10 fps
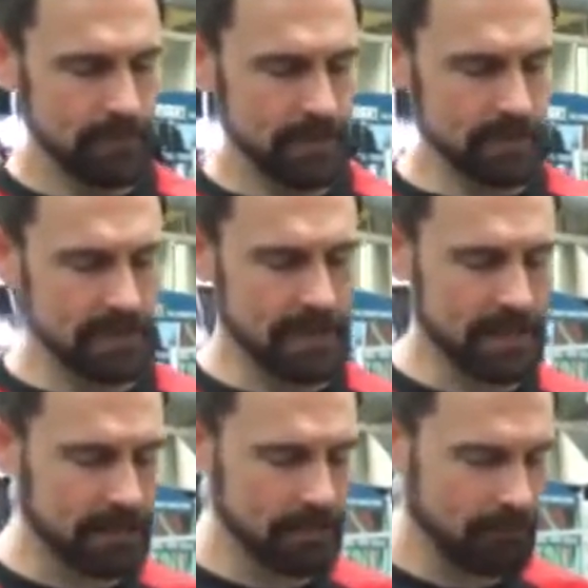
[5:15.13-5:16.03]
Nick's tying
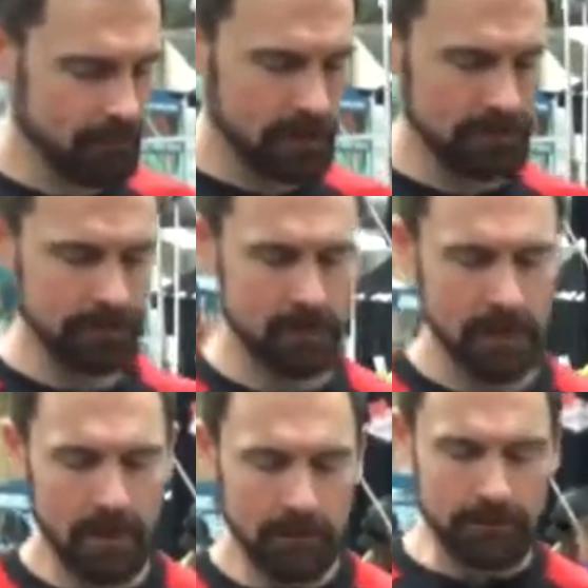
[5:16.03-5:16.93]
it up for us.
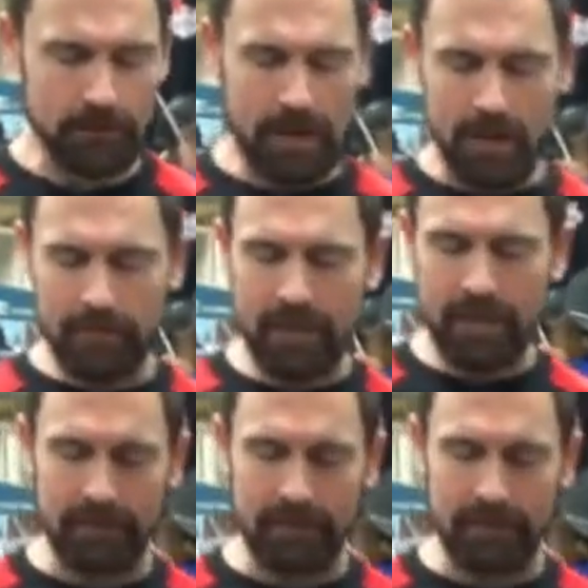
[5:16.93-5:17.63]
So now I make a